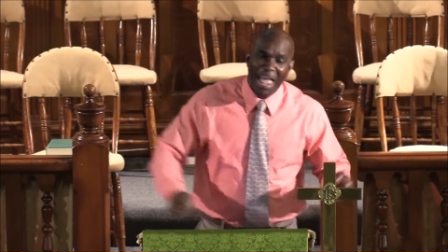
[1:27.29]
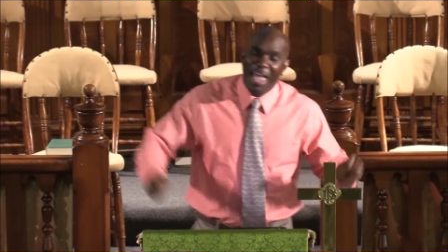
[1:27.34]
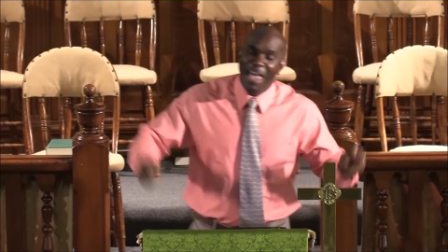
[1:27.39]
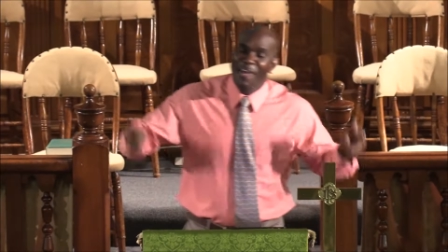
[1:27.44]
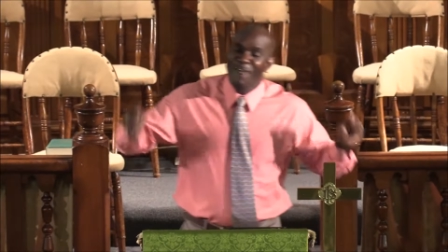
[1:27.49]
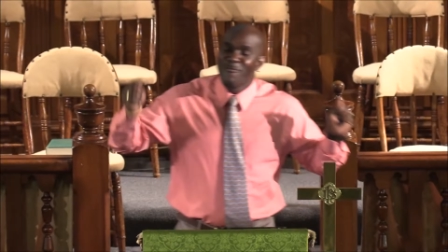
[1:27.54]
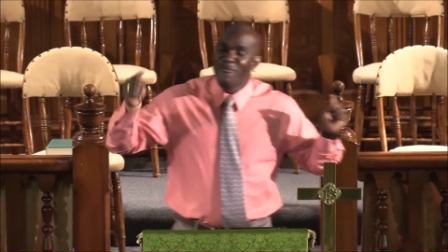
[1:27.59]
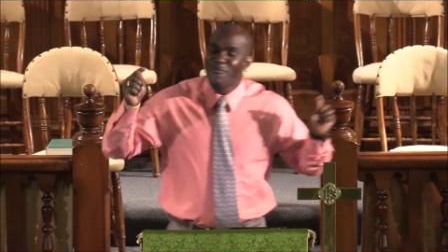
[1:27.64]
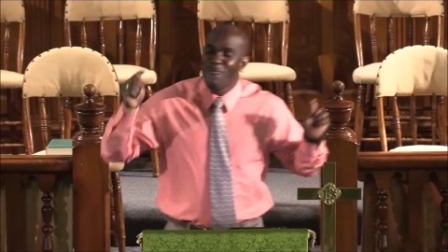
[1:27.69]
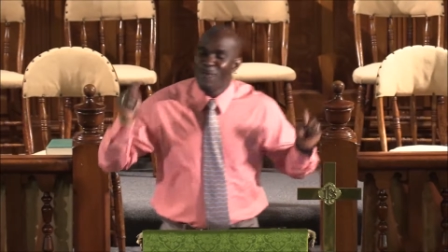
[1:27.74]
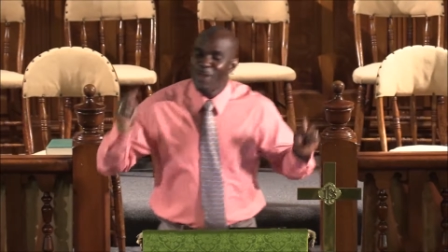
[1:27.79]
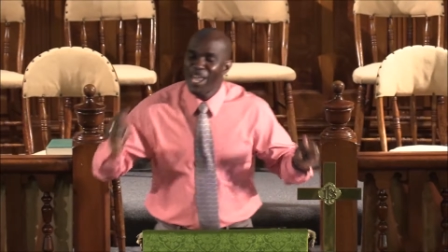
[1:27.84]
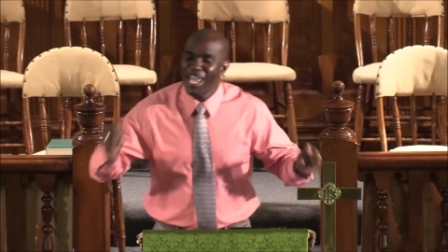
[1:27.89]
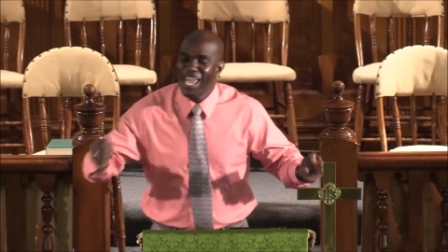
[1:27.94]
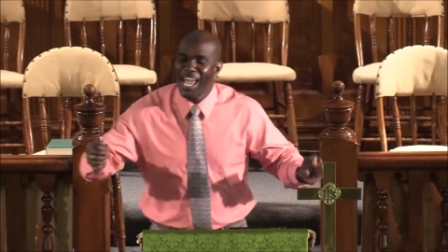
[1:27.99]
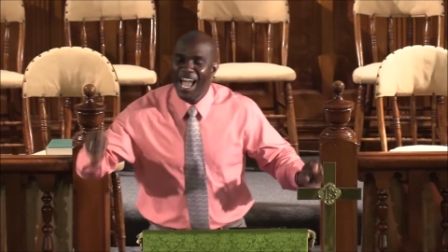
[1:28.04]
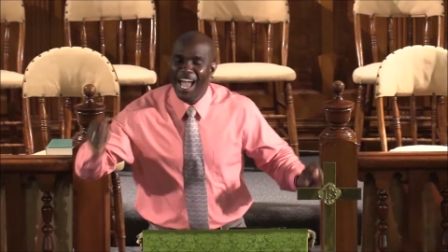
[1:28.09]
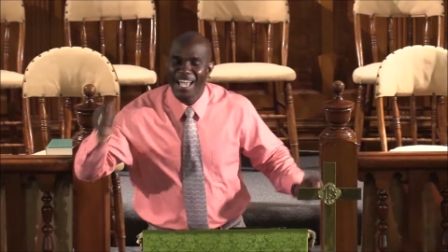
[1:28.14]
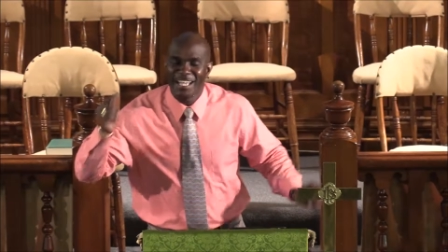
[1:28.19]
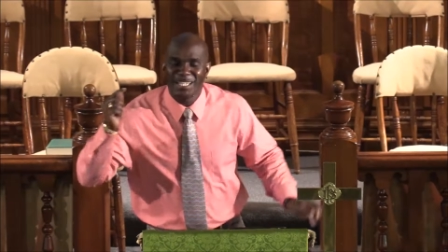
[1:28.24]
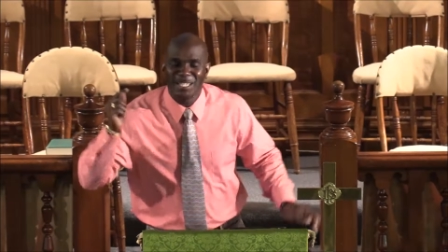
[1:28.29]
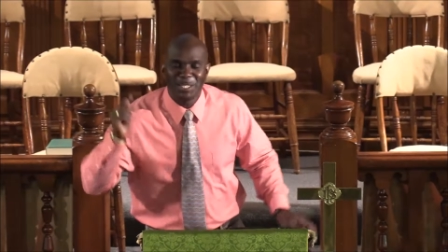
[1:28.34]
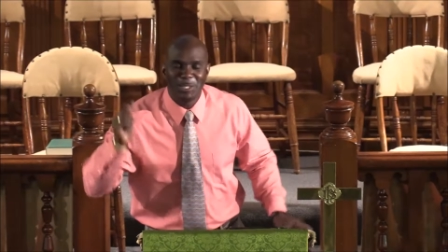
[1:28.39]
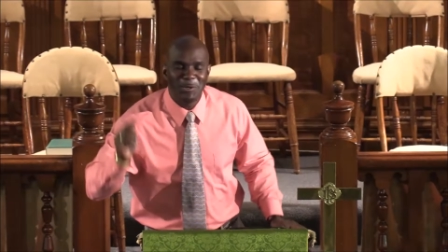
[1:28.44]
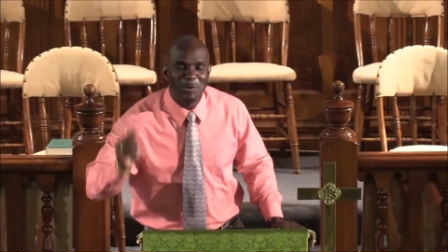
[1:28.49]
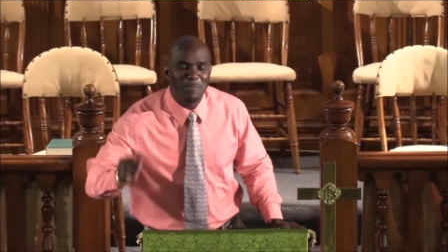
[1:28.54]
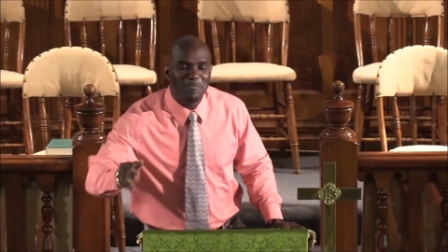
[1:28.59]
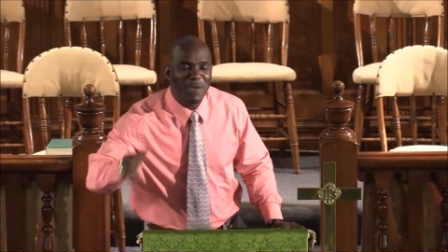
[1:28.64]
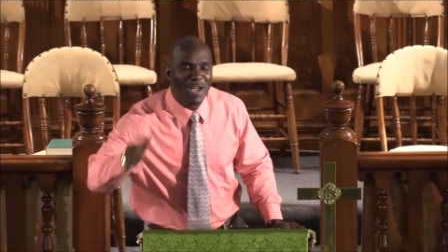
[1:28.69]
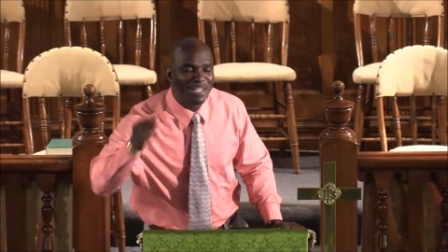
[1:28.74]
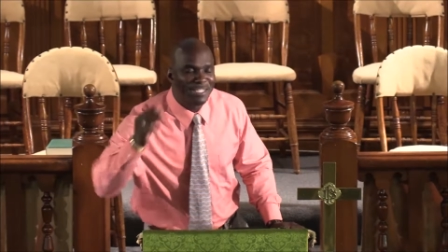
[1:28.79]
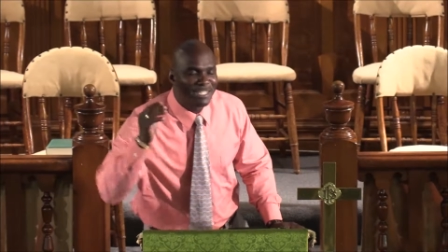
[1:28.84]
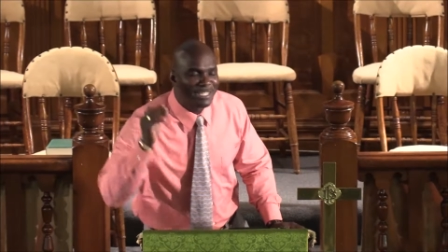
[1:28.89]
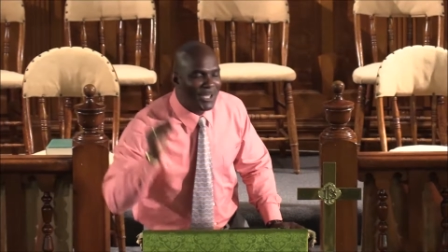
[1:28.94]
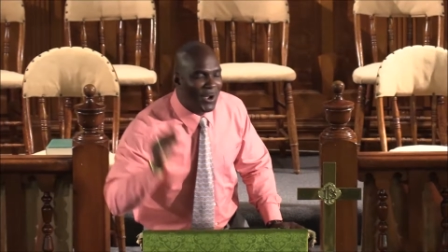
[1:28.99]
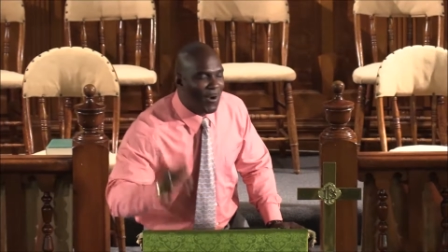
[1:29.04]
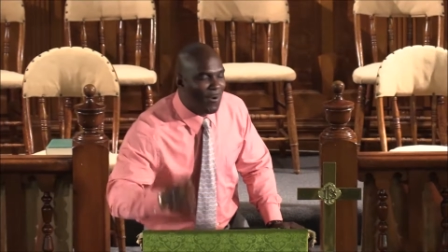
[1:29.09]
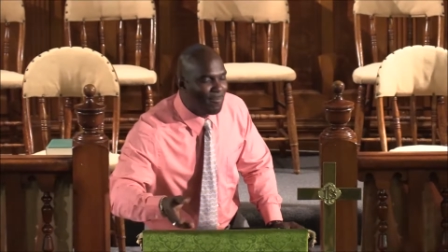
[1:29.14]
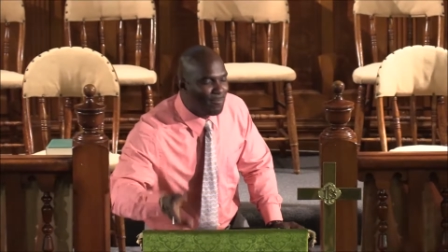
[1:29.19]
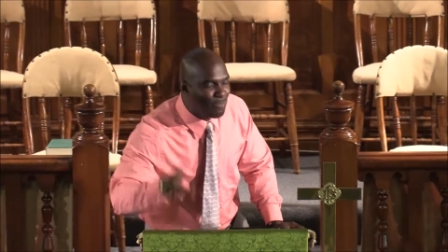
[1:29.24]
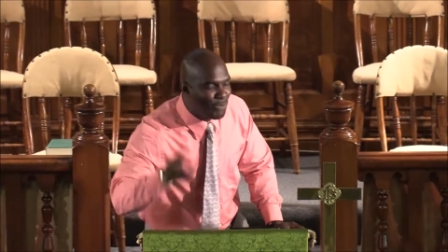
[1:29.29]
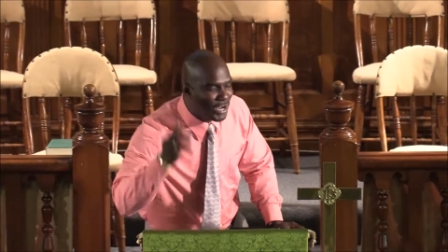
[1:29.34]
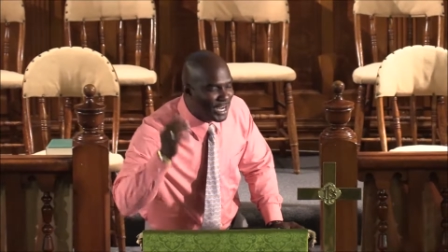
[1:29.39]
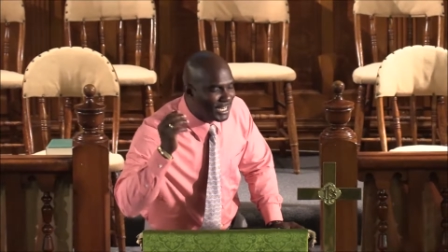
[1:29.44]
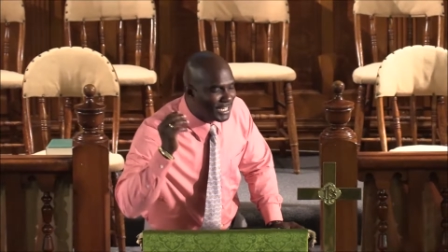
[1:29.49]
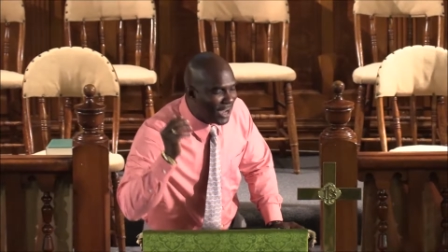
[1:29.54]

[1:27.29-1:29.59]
If we as humans don't breathe